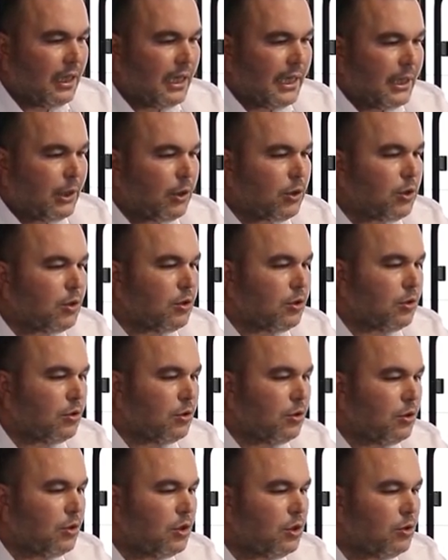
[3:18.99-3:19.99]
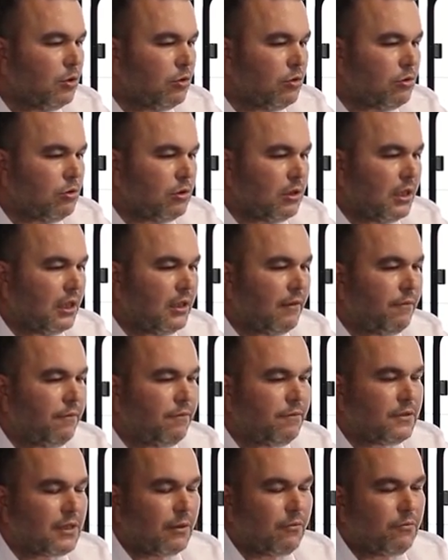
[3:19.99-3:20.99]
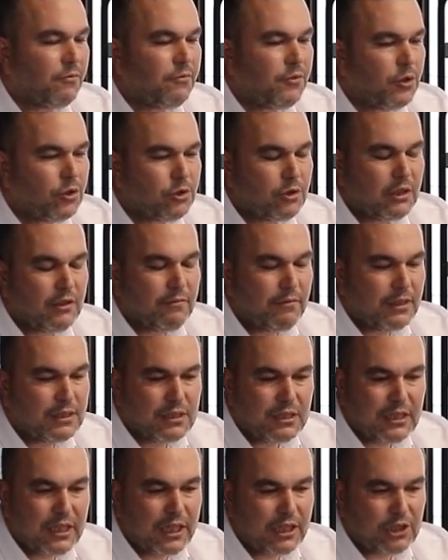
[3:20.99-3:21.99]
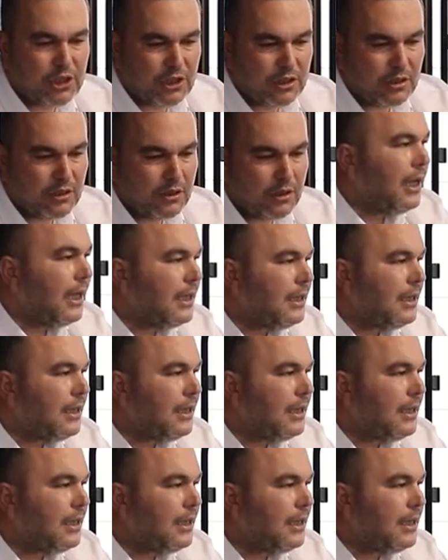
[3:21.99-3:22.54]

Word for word: in order to use in a, some future investigation.